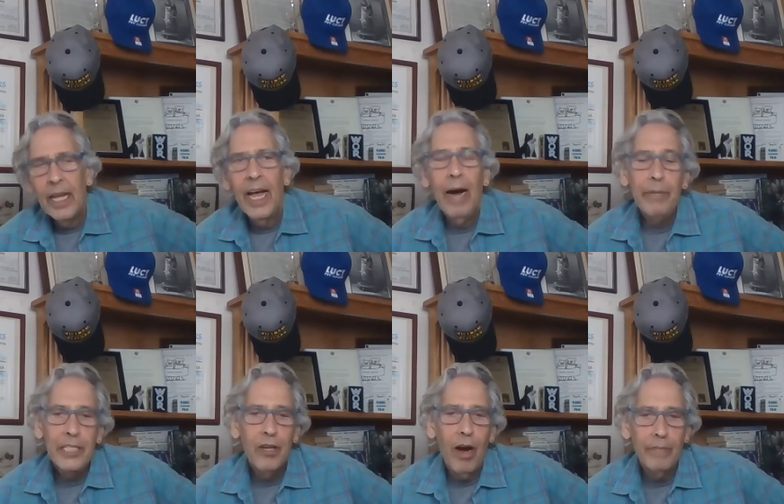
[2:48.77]
How many
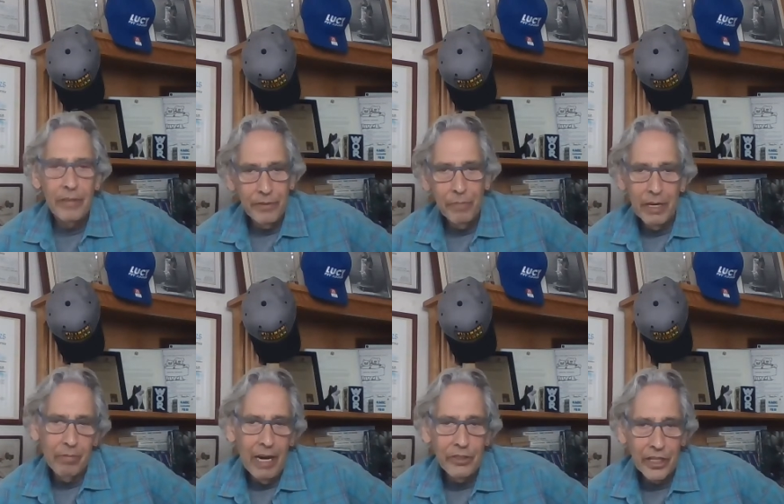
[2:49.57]
times have you been
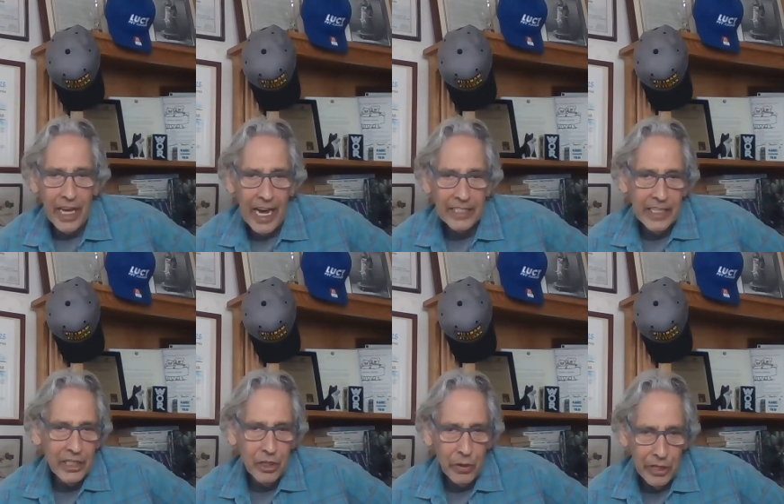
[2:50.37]
around your cat and they
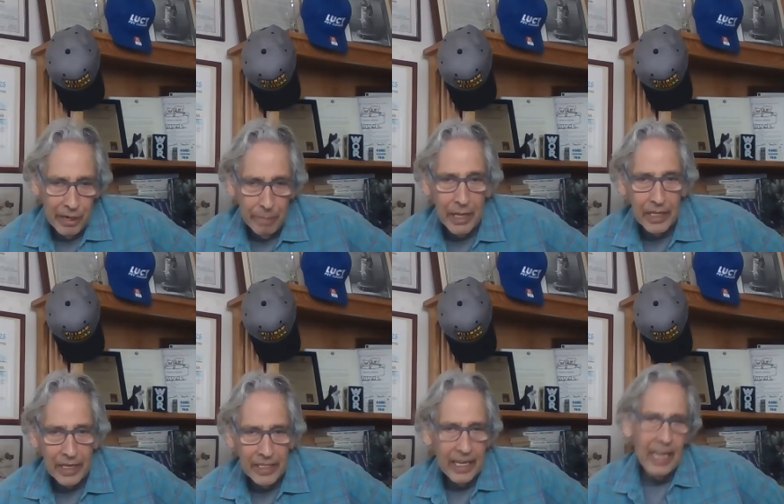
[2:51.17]
show you their
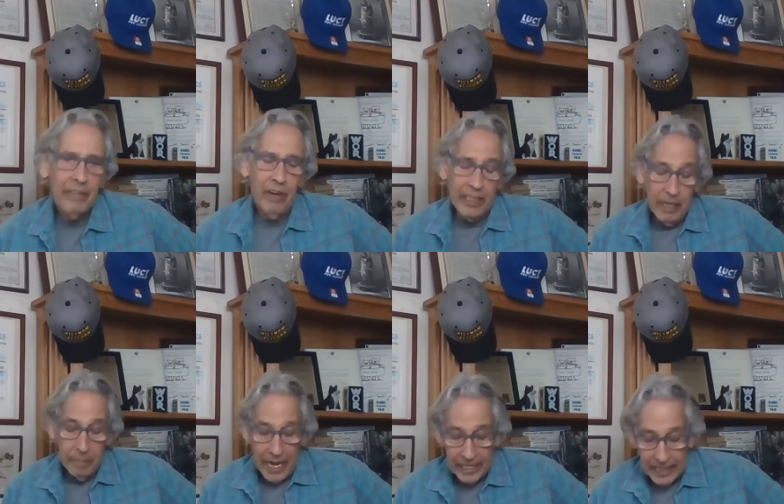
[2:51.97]
belly? They're kind of on their
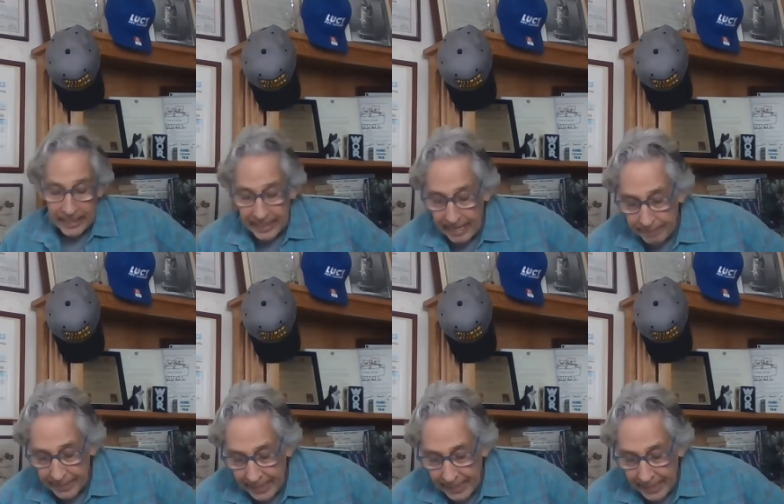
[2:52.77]
back like that.